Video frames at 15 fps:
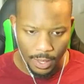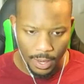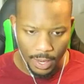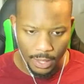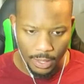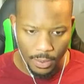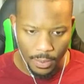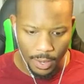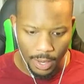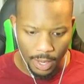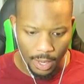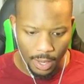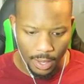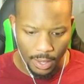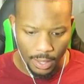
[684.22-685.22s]
Alright, don't
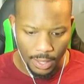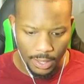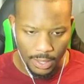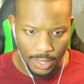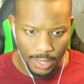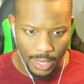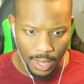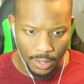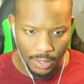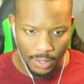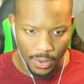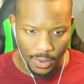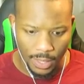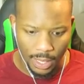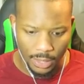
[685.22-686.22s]
worry. Oh, his, his health
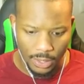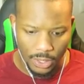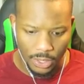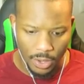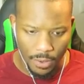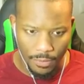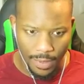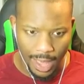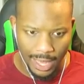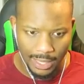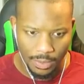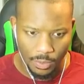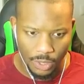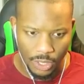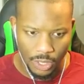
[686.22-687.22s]
is going down so
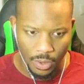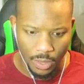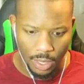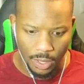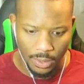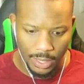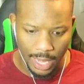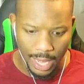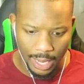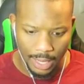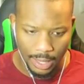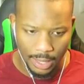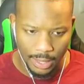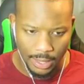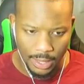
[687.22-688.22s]
fast, and we're so close to
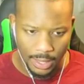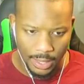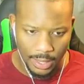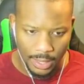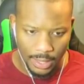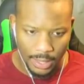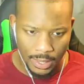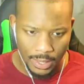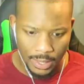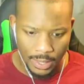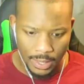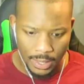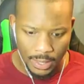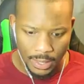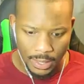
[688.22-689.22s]
hacking
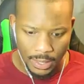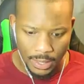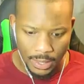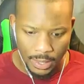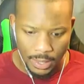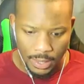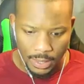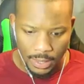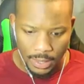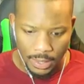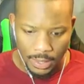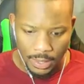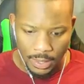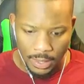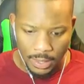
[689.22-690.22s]

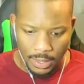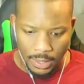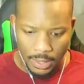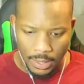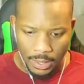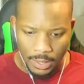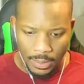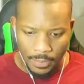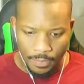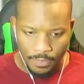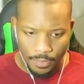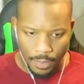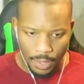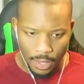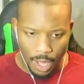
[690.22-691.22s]
this.
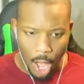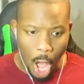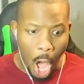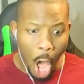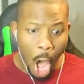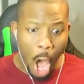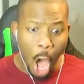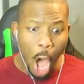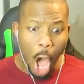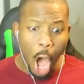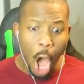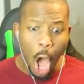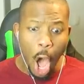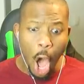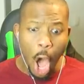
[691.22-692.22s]

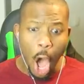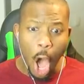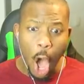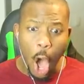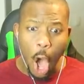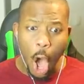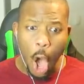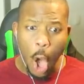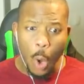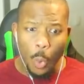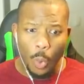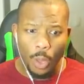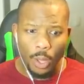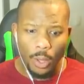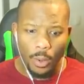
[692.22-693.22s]

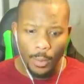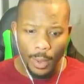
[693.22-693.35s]
Oh!